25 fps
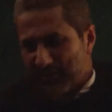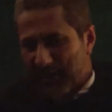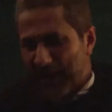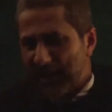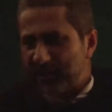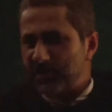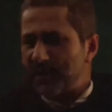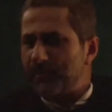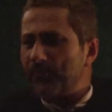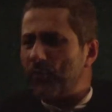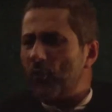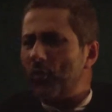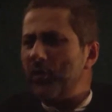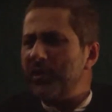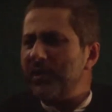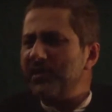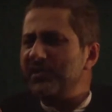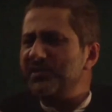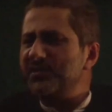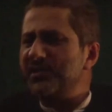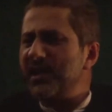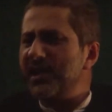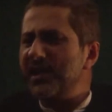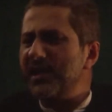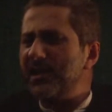At a point,
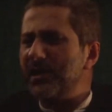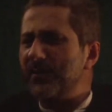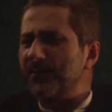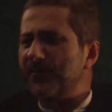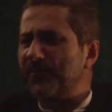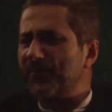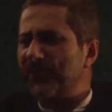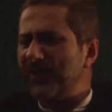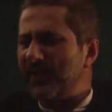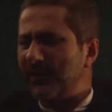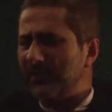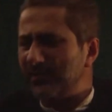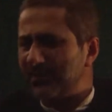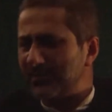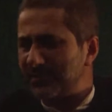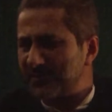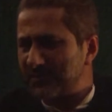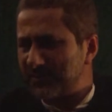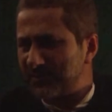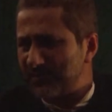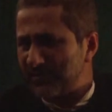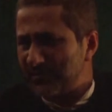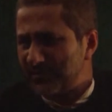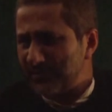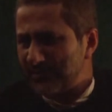Zainab
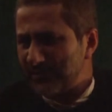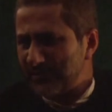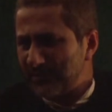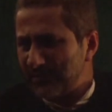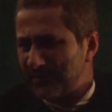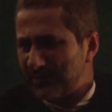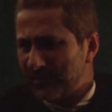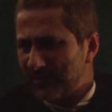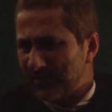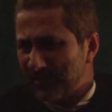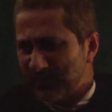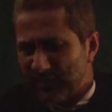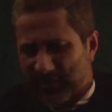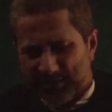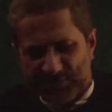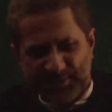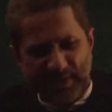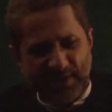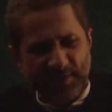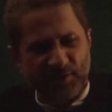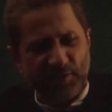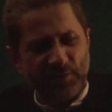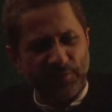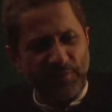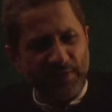felt a
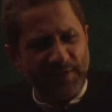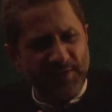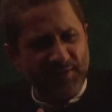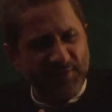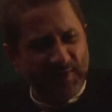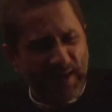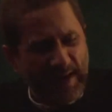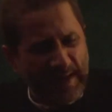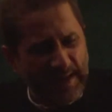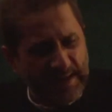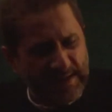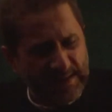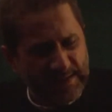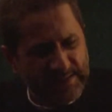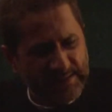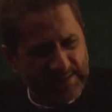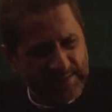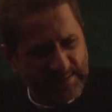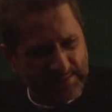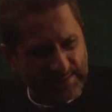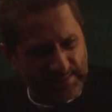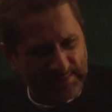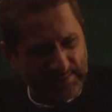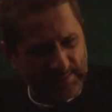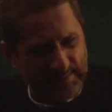sense of
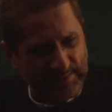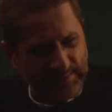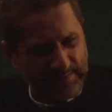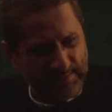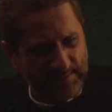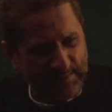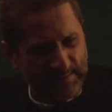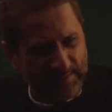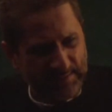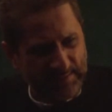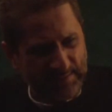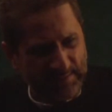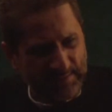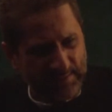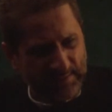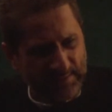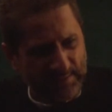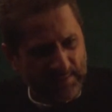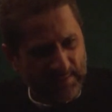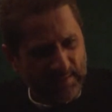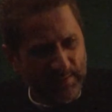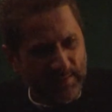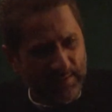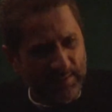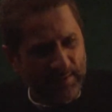anxiety
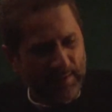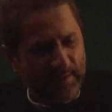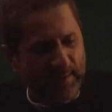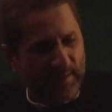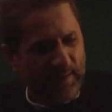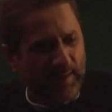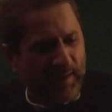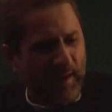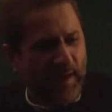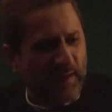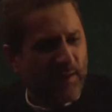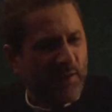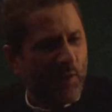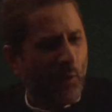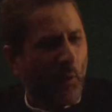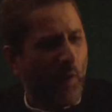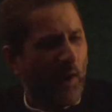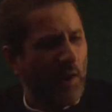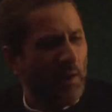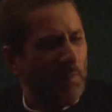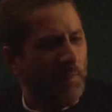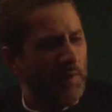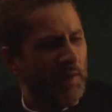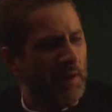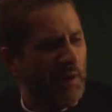at the
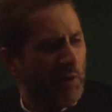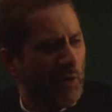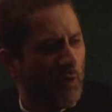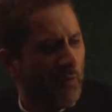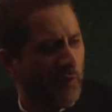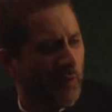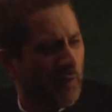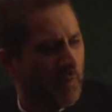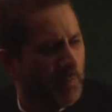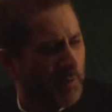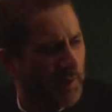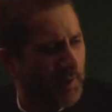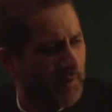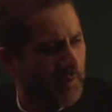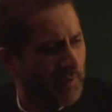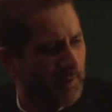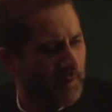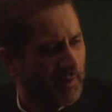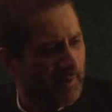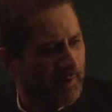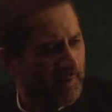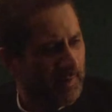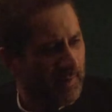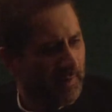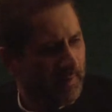well being of her
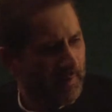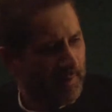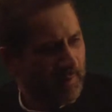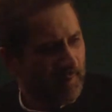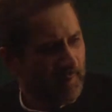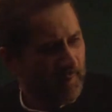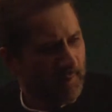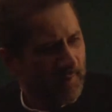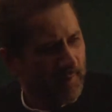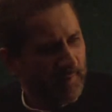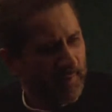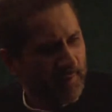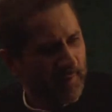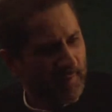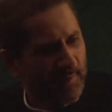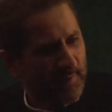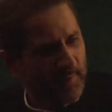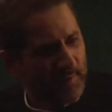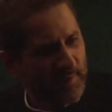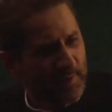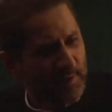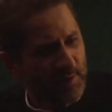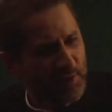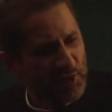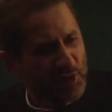brother.
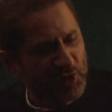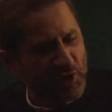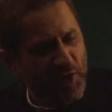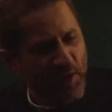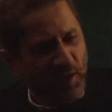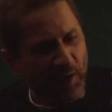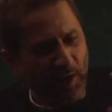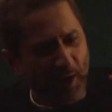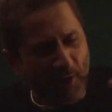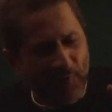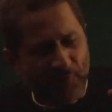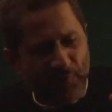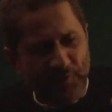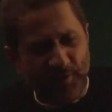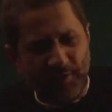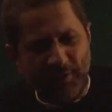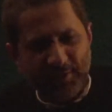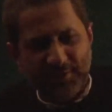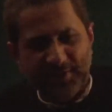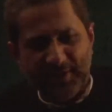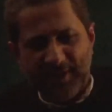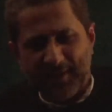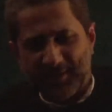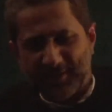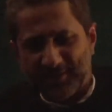She left her
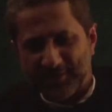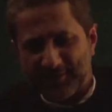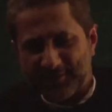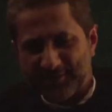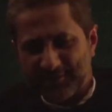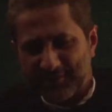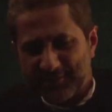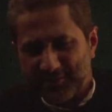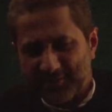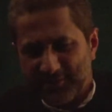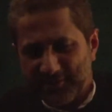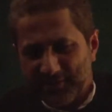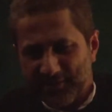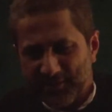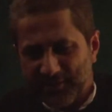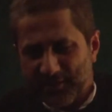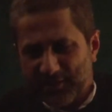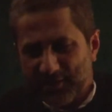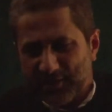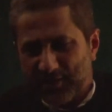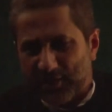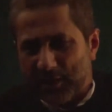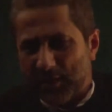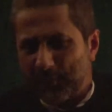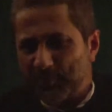tent,
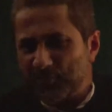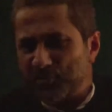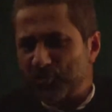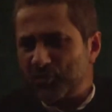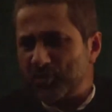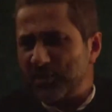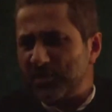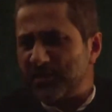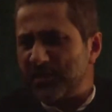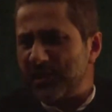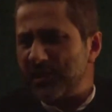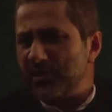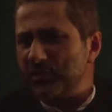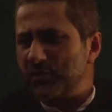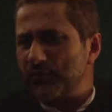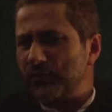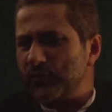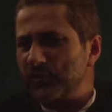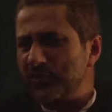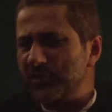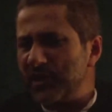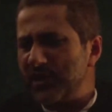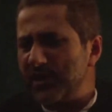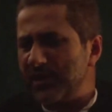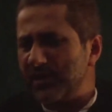comes to the tent of
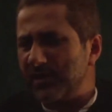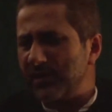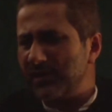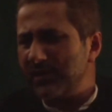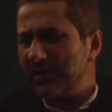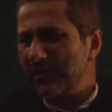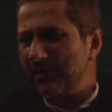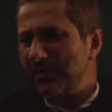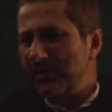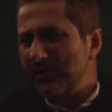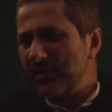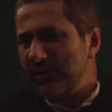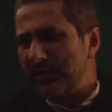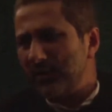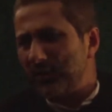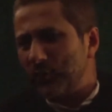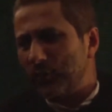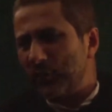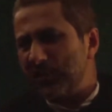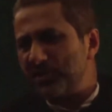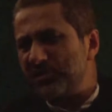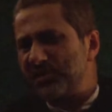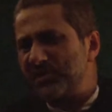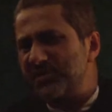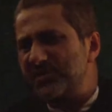Hussein.
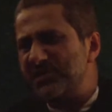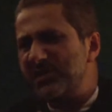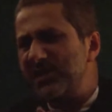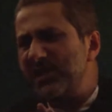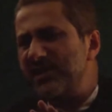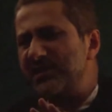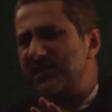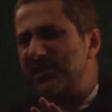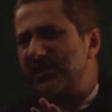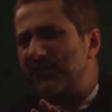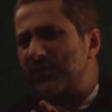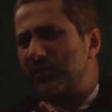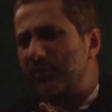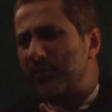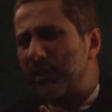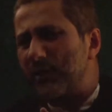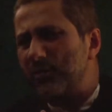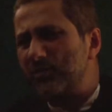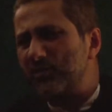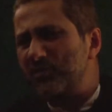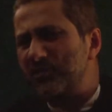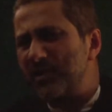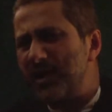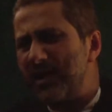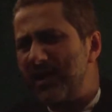When she sees it from
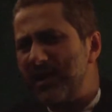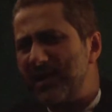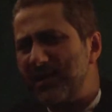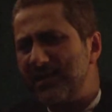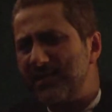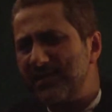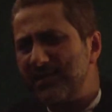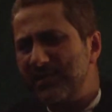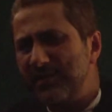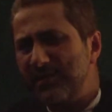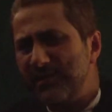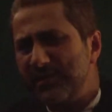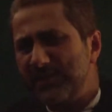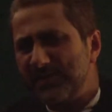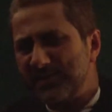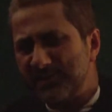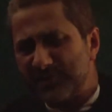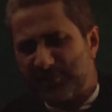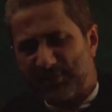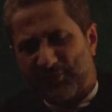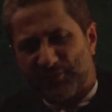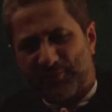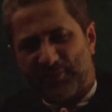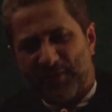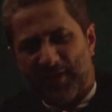outside,
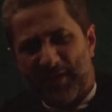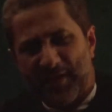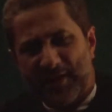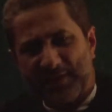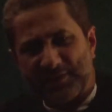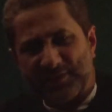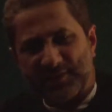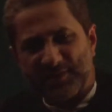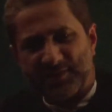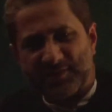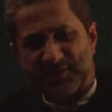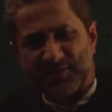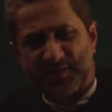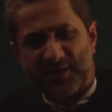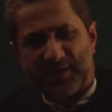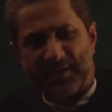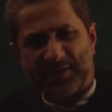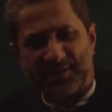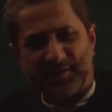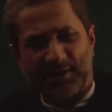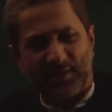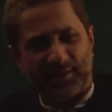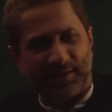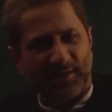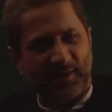she finds his
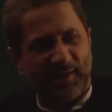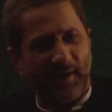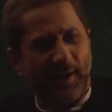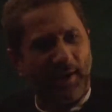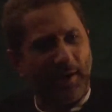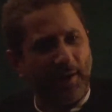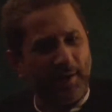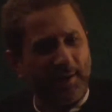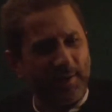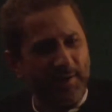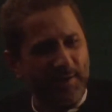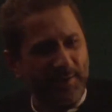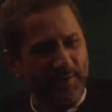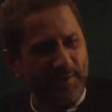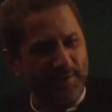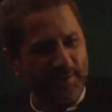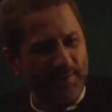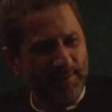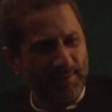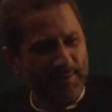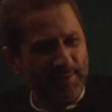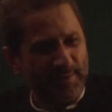tent unguarded